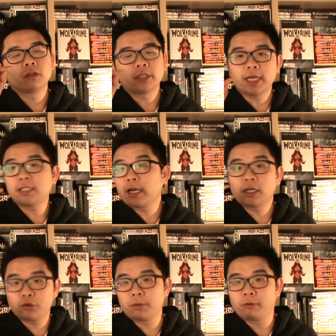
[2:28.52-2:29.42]
tastes like
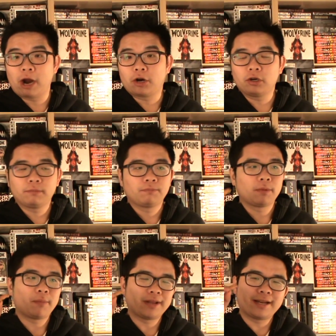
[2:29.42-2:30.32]
a shrimp cracker
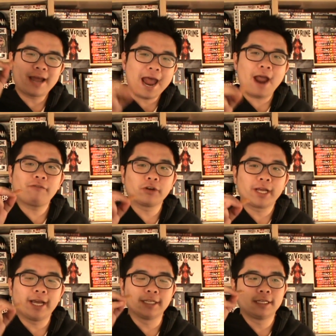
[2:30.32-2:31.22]
but the
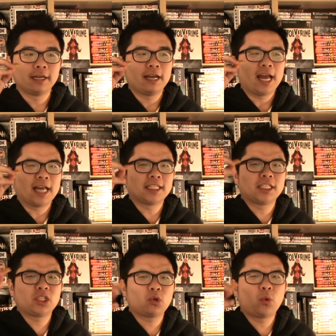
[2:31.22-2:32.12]
aftertaste has a
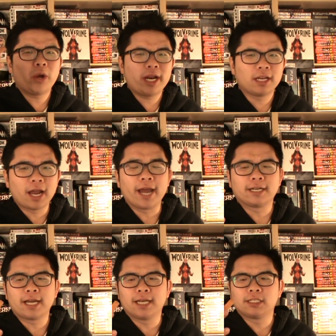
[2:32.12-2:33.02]

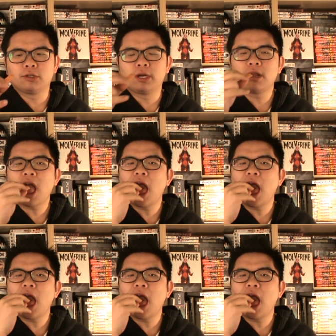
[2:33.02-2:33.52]
squid-like taste to it.